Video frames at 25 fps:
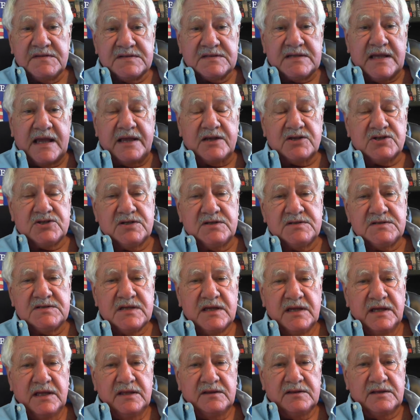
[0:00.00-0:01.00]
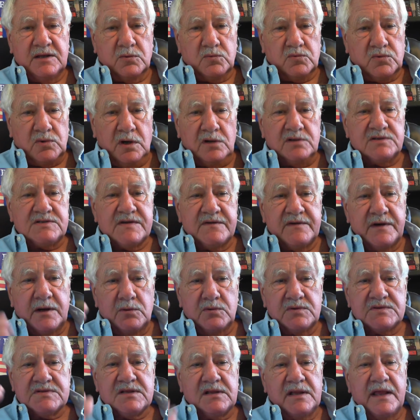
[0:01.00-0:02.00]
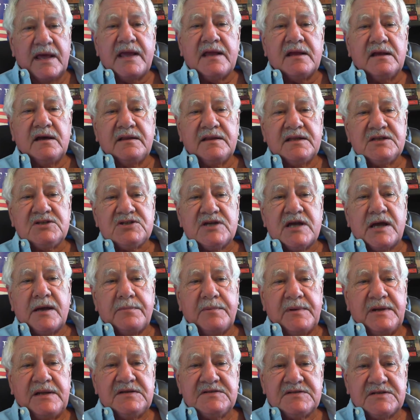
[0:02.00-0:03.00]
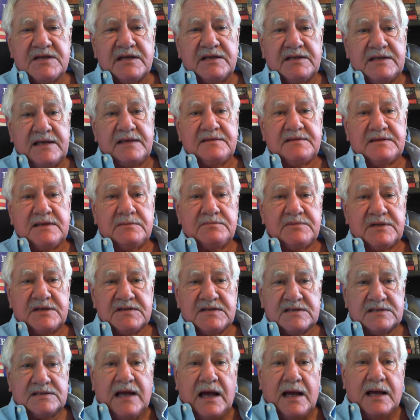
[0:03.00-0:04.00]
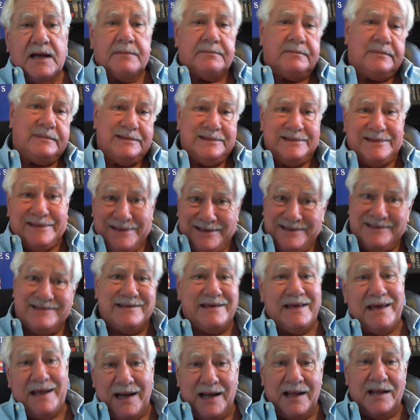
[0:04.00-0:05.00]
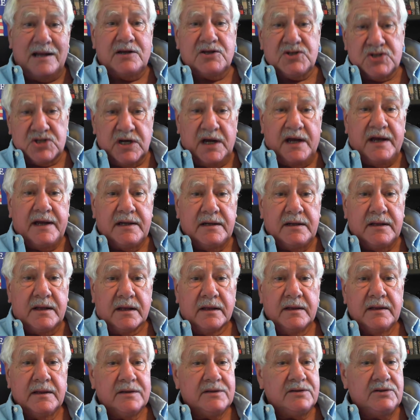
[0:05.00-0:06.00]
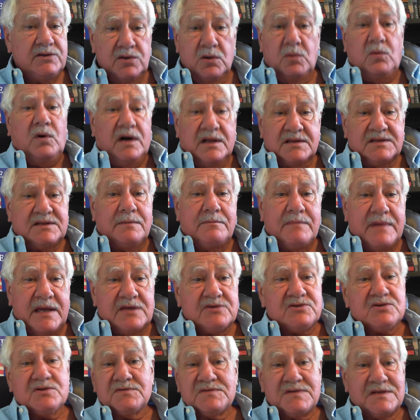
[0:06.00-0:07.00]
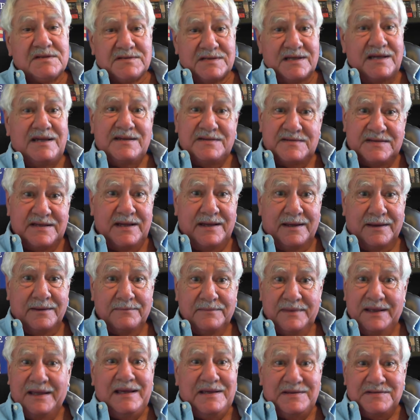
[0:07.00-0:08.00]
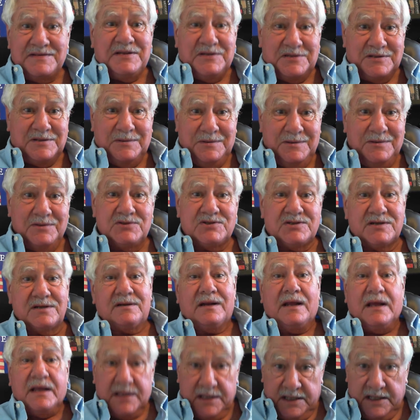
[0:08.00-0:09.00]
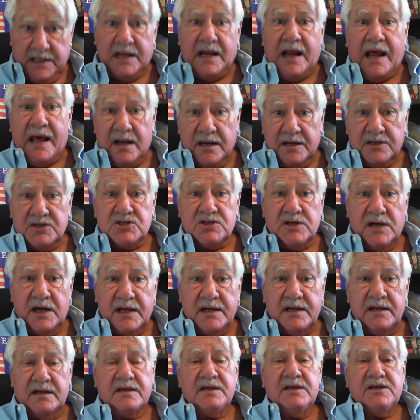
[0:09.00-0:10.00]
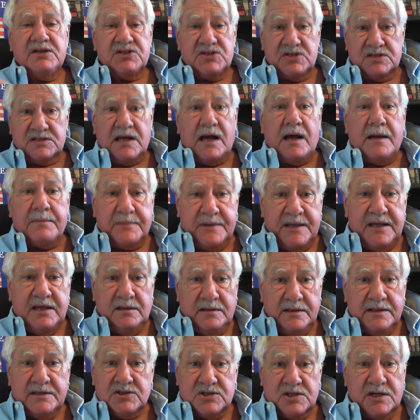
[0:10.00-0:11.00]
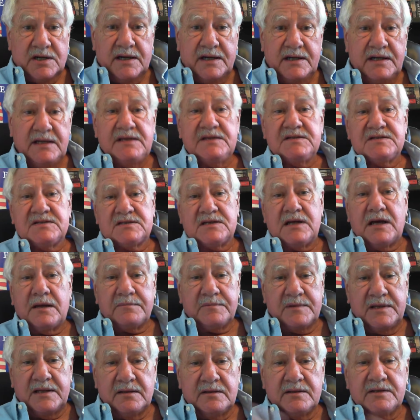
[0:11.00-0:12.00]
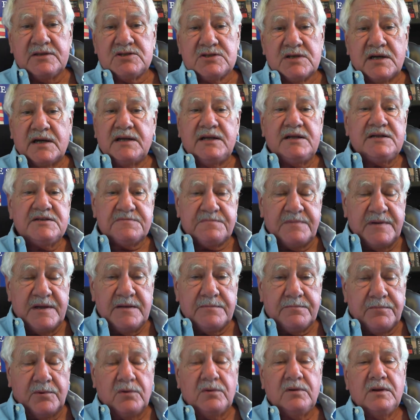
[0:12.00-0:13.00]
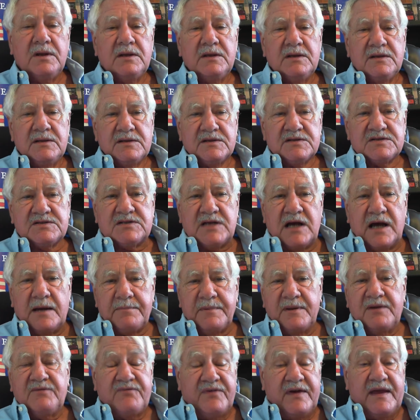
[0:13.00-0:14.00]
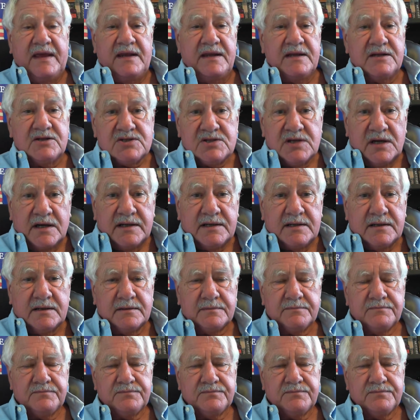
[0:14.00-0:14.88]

sanctions that Roosevelt was laying on the Japanese to get them to stop. Get out of China. You don't want the measures? It's easy. Easy solution. Get out of China. Stop killing Chinese. Stop killing Chinese people. Stop invading China.